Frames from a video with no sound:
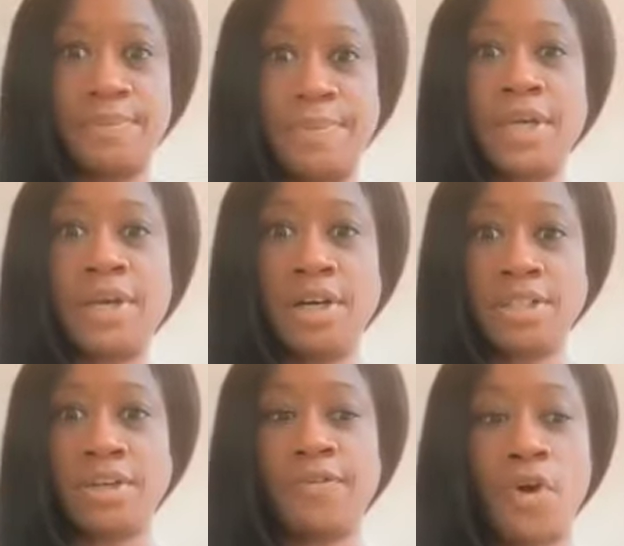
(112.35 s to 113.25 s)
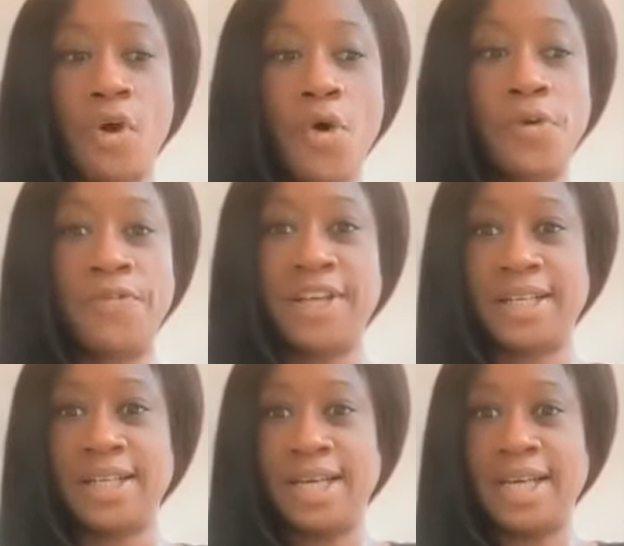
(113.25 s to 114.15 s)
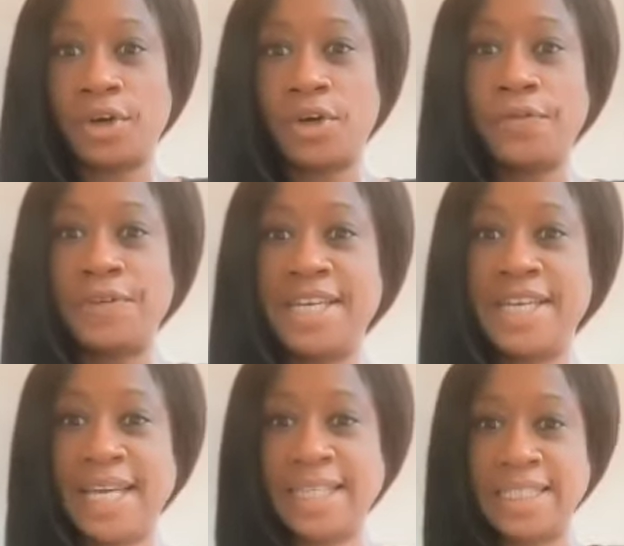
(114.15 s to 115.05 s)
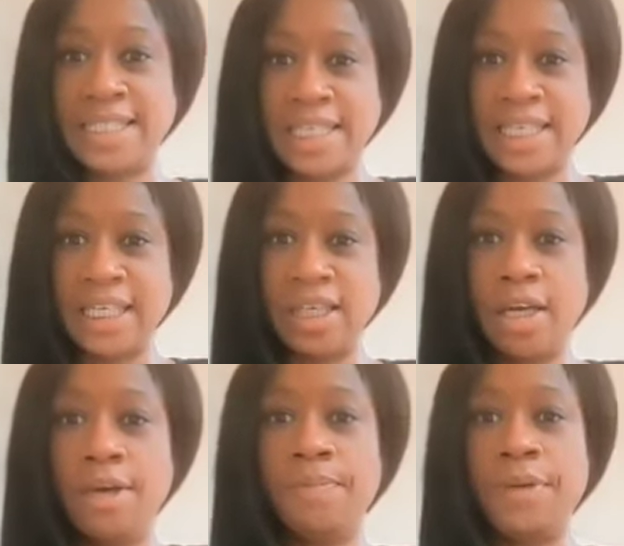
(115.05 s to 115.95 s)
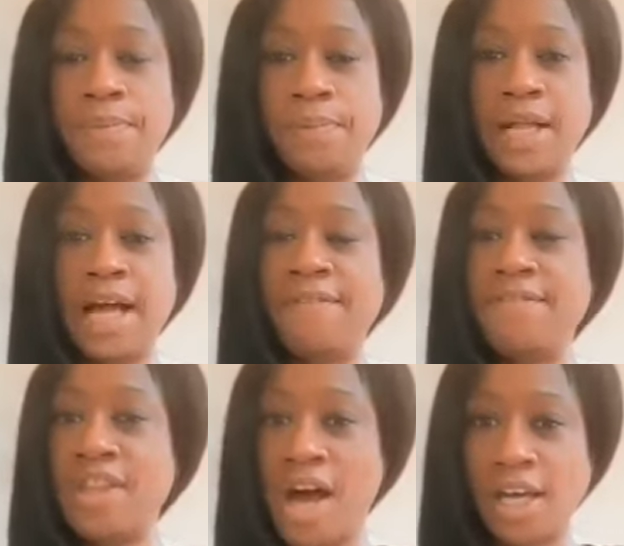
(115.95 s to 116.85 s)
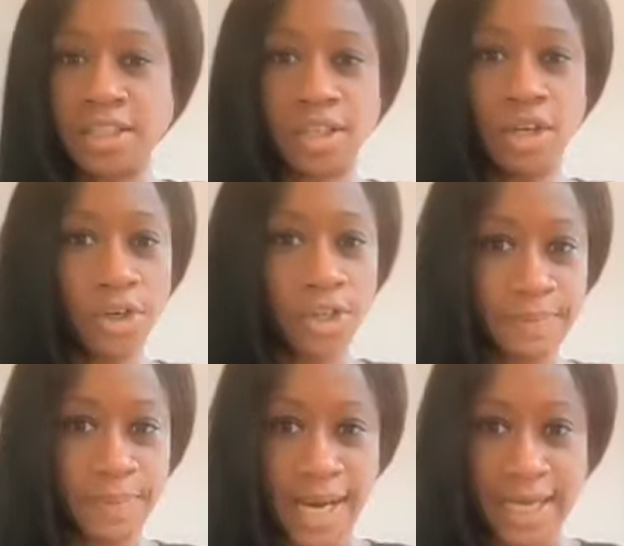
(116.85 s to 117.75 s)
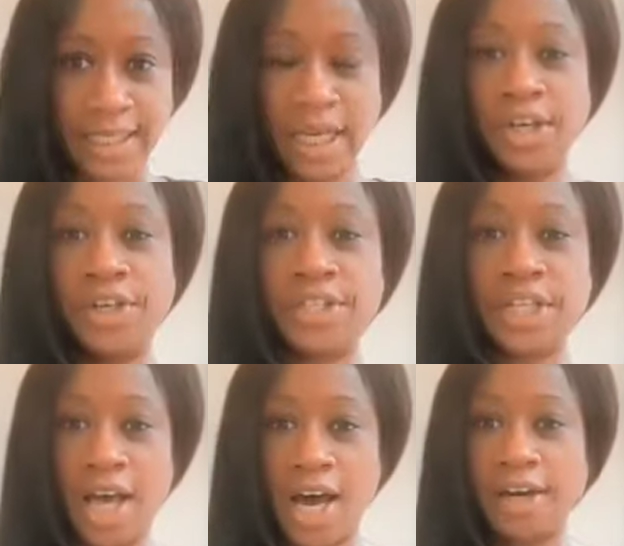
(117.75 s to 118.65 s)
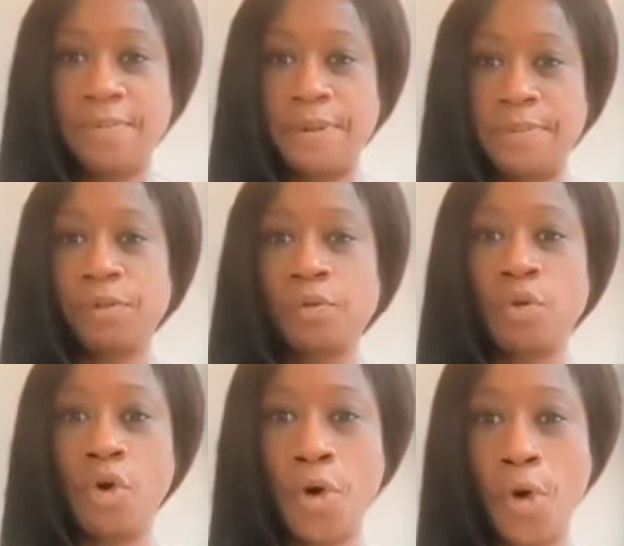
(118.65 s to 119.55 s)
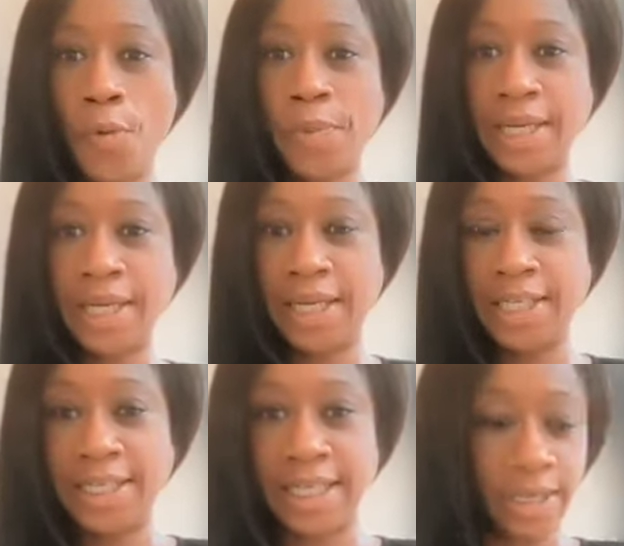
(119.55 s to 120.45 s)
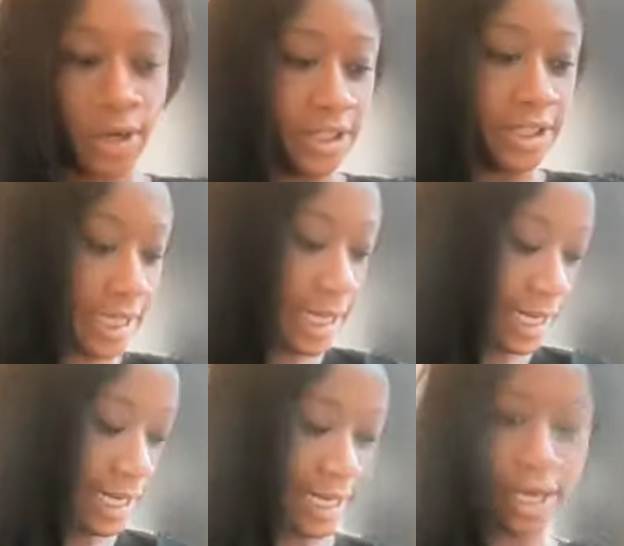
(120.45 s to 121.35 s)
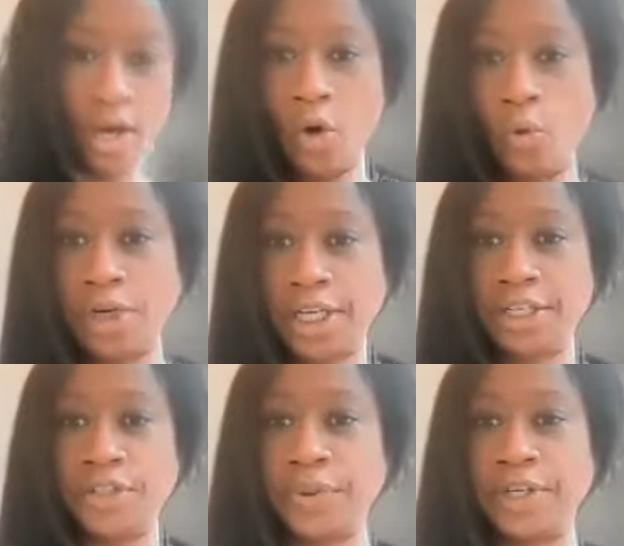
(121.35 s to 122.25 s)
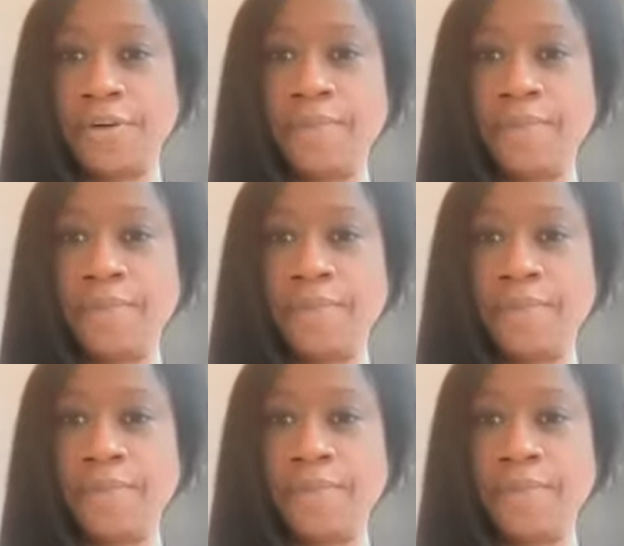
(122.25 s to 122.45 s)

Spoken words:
because of COVID-19. People have not looked back. There's a lot of people roaming the internet daily. What are they doing? They're